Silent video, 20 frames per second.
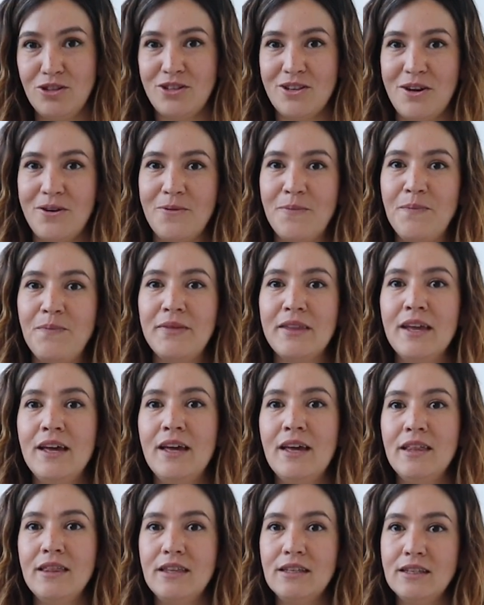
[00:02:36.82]
So
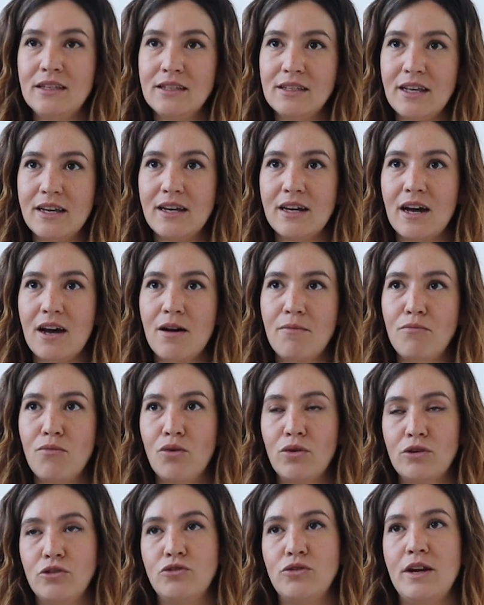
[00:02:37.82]
this is like a
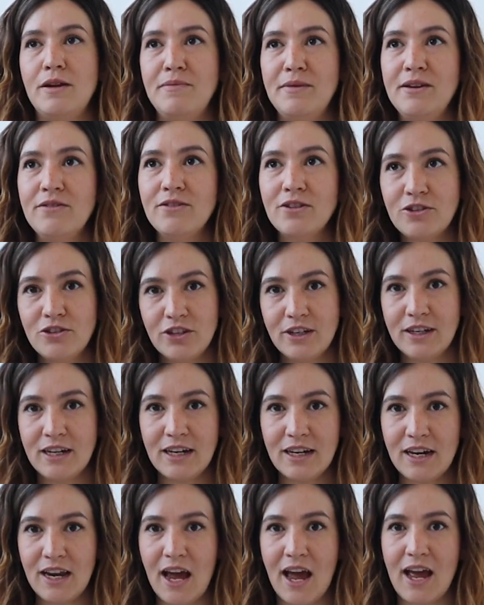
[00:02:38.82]
more drapey
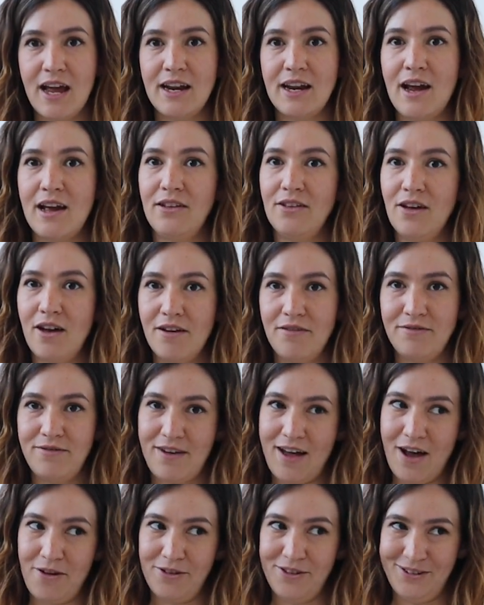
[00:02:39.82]
version, and I love
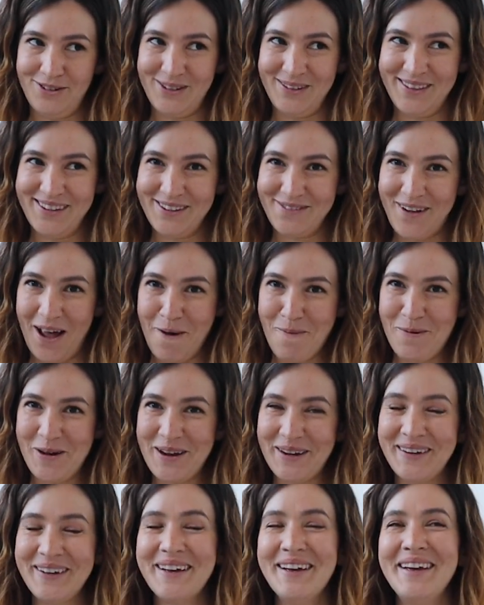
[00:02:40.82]
how it looks in this
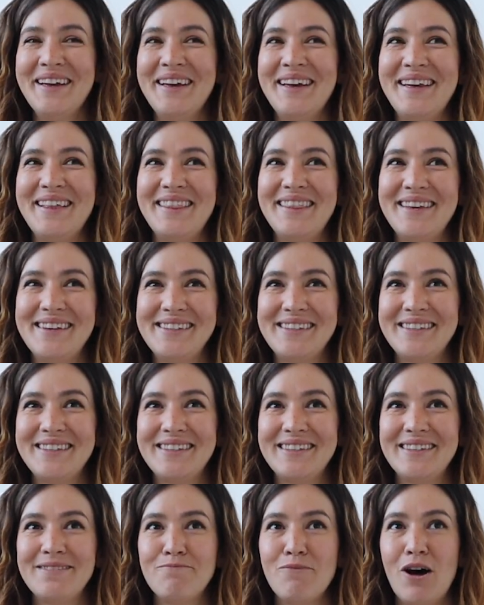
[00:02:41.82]
fabric.
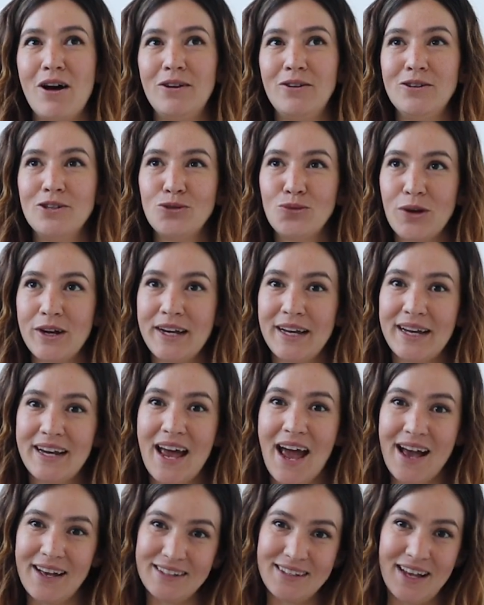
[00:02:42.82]
This model is wearing
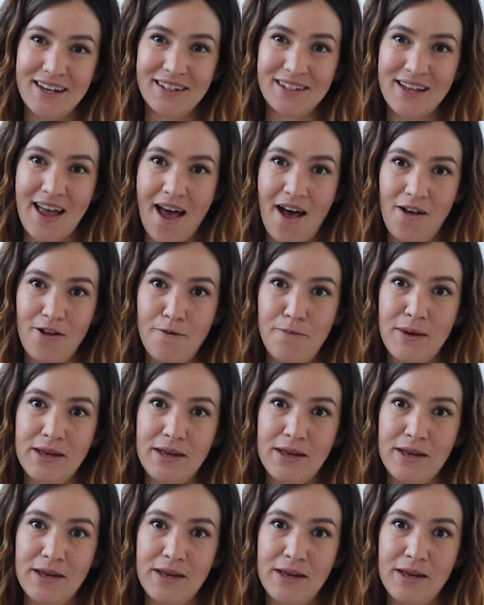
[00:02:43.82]
an X X L